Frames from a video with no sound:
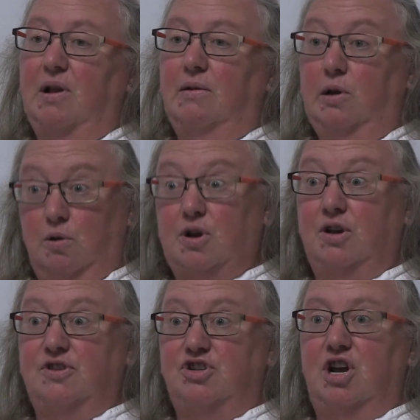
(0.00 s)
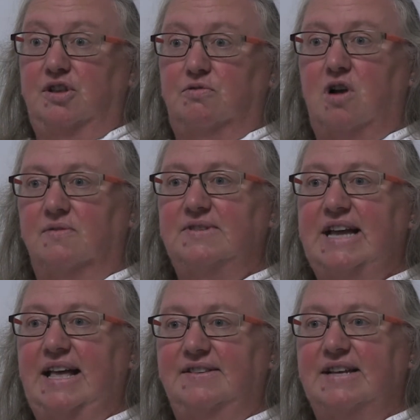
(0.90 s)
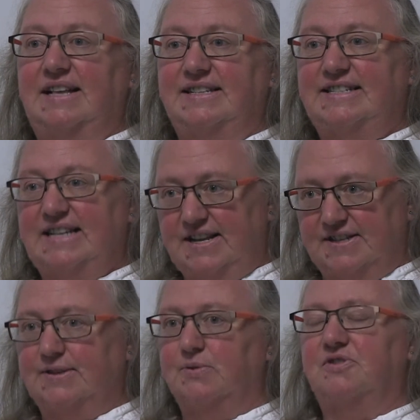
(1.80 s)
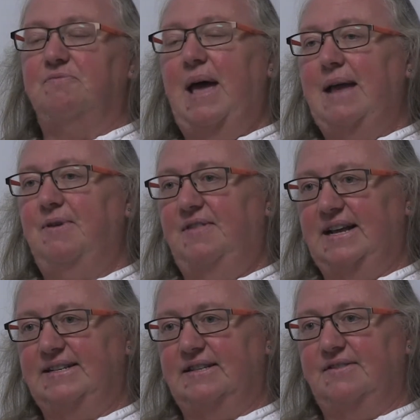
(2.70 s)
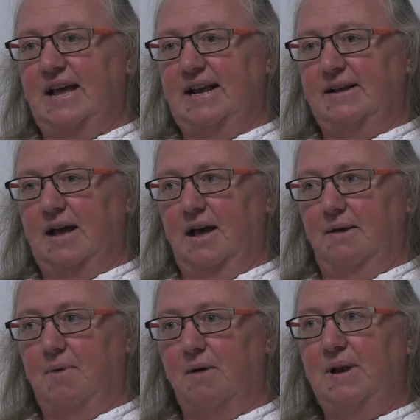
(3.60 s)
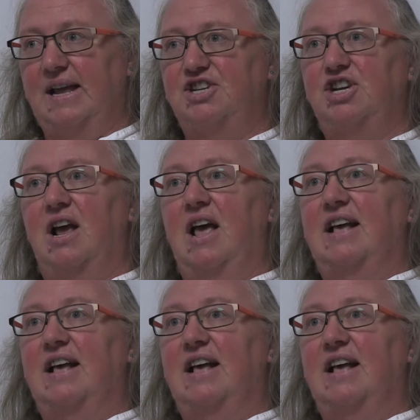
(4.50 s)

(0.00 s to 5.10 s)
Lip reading: look at the journal content and see the sorts of paper they publish,